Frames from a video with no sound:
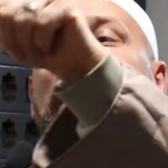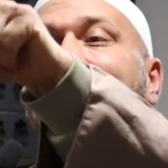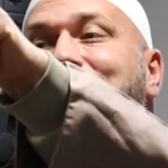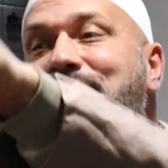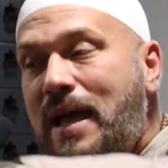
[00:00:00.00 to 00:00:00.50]

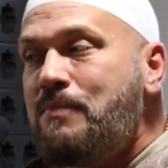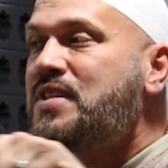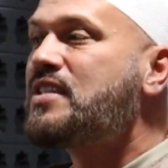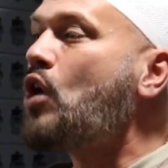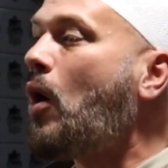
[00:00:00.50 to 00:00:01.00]
Let them
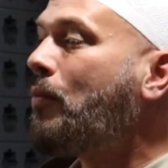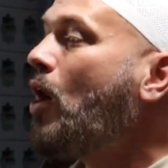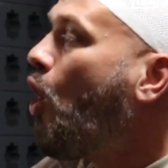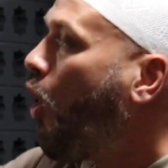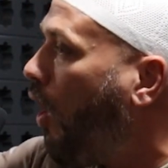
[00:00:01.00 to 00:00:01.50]

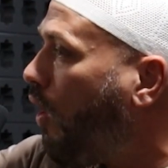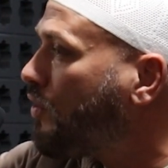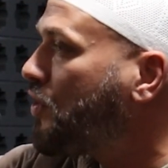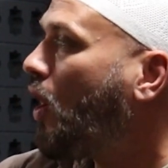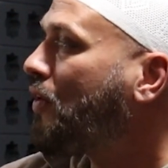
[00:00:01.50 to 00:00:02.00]
stop.
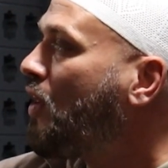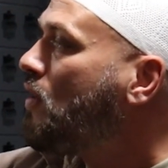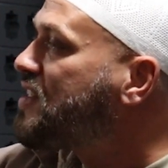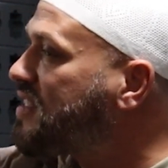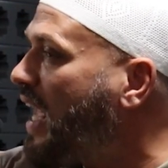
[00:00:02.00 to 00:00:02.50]
Hold
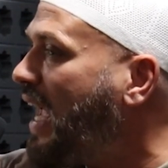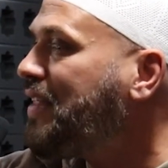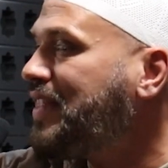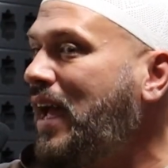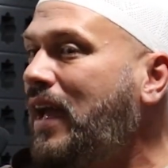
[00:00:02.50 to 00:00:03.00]
on.
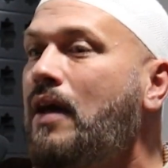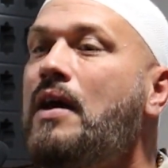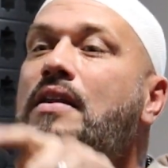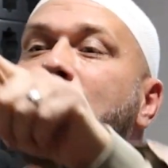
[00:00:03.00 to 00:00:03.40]
Stay there.